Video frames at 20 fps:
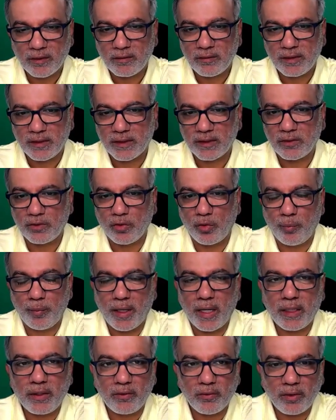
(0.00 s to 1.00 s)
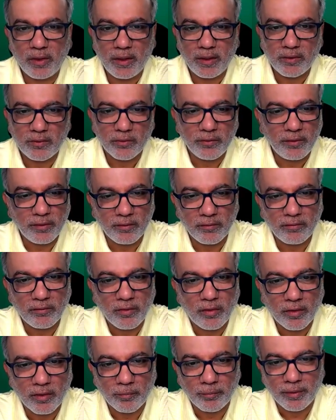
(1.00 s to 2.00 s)
Just go manually so you've
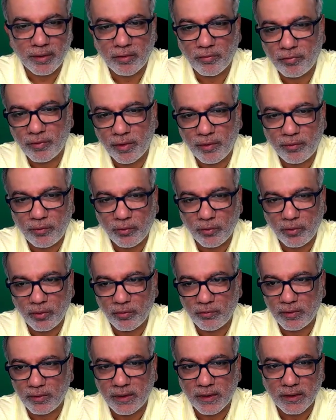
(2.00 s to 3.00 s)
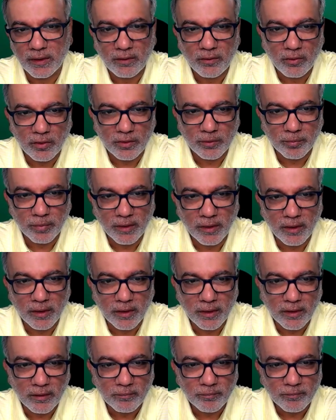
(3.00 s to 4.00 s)
got a bit of control over your cost per
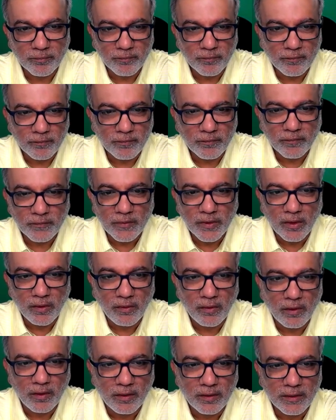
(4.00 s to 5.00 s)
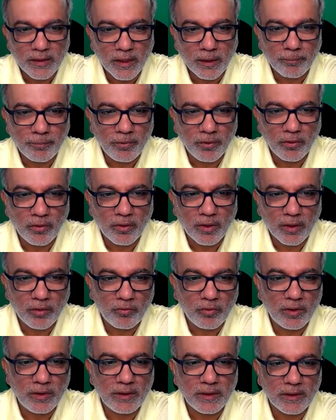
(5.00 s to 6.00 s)
click. Set up your
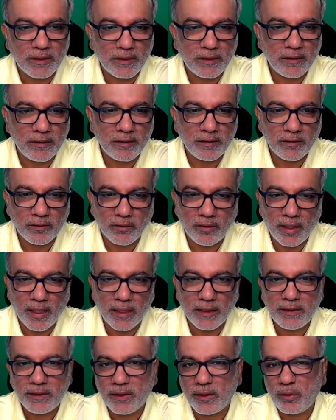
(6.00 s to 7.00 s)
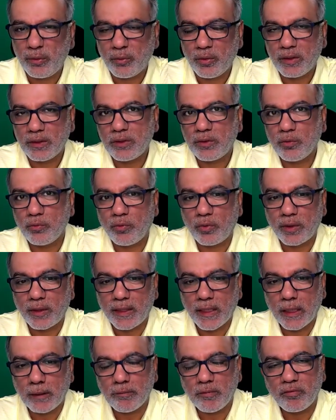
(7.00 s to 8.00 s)
conversions, your ad schedule as to what
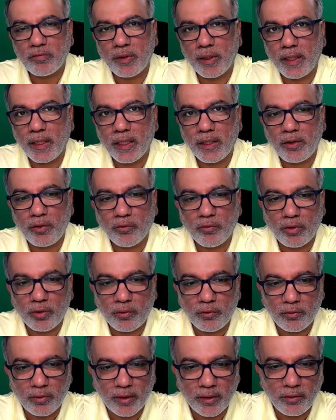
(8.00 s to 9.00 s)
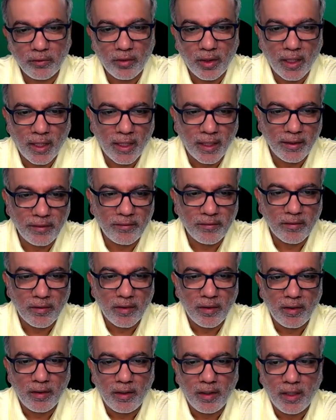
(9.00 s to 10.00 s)
time of the day you want to run your ads,
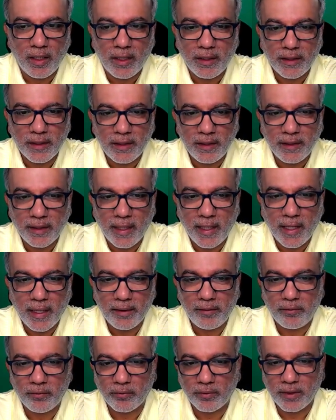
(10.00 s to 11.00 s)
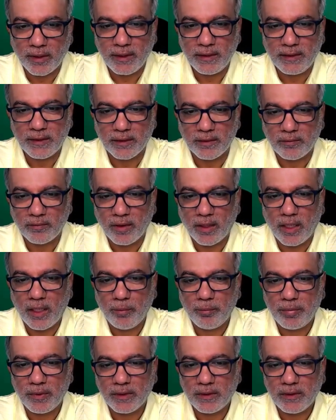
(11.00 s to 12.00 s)
and then the ad rotation. I
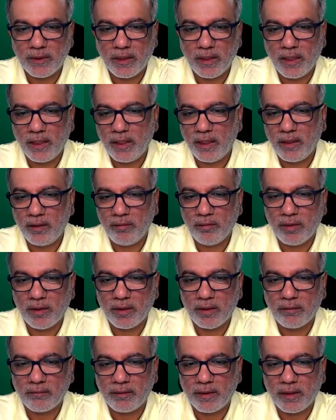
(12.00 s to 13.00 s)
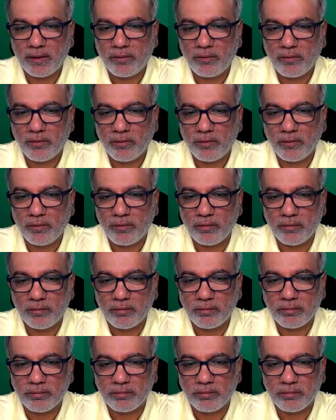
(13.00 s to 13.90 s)
personally tend to